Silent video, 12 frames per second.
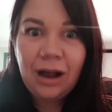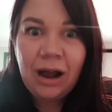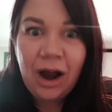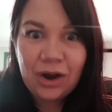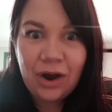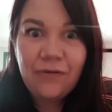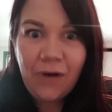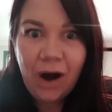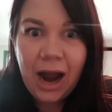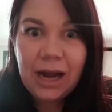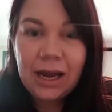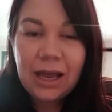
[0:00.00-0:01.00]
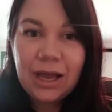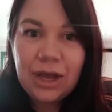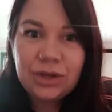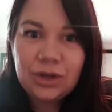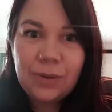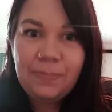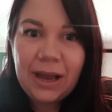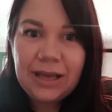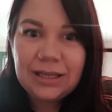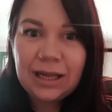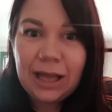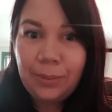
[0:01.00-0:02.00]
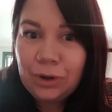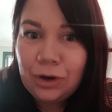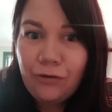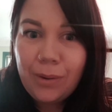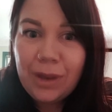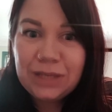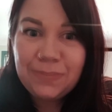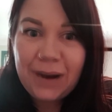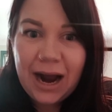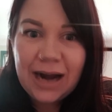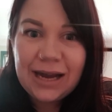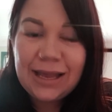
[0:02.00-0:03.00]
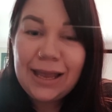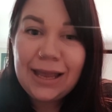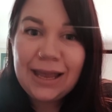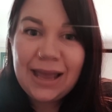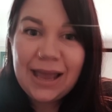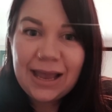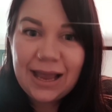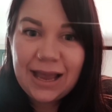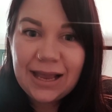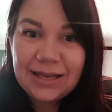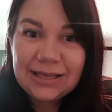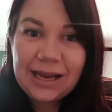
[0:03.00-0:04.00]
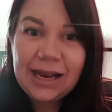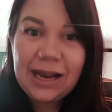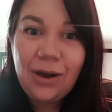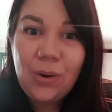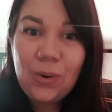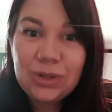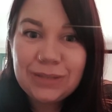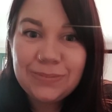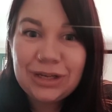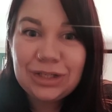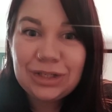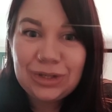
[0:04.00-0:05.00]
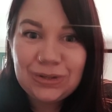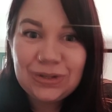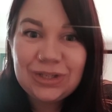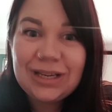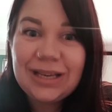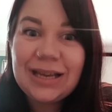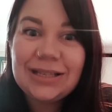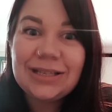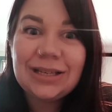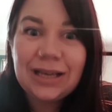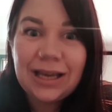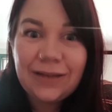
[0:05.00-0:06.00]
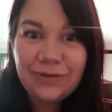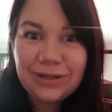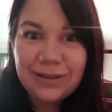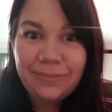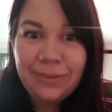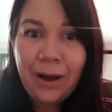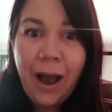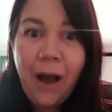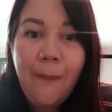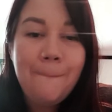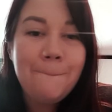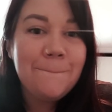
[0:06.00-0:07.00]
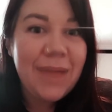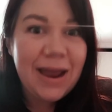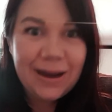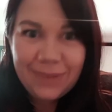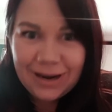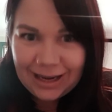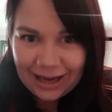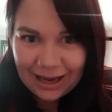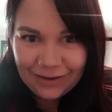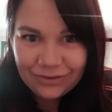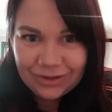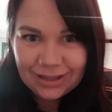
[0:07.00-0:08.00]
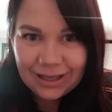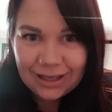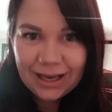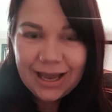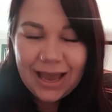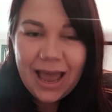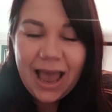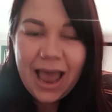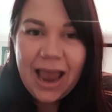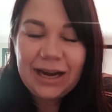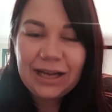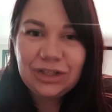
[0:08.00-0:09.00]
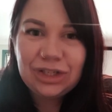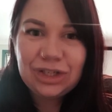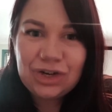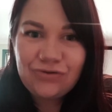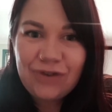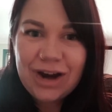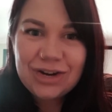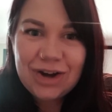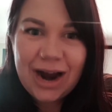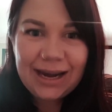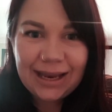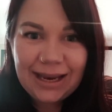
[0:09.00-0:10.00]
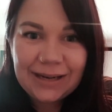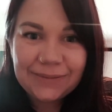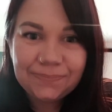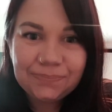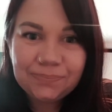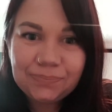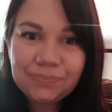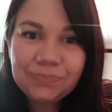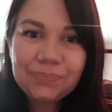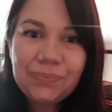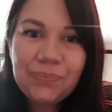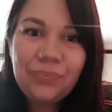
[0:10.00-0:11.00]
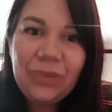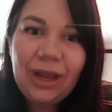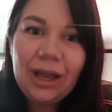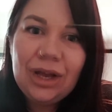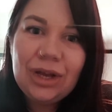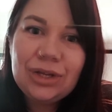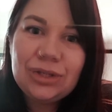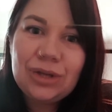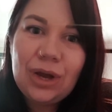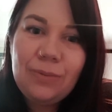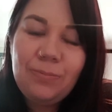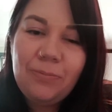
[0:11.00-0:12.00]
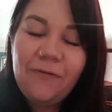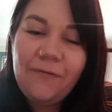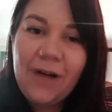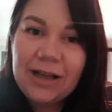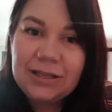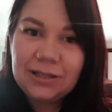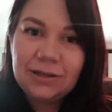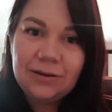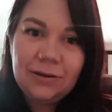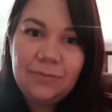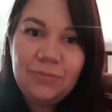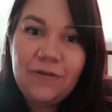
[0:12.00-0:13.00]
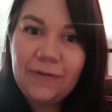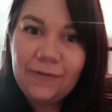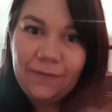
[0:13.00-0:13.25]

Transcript: i know right so basically a pure romance party is an awesome excuse to get together for some many many laughs and it's just a great night in. So fast moving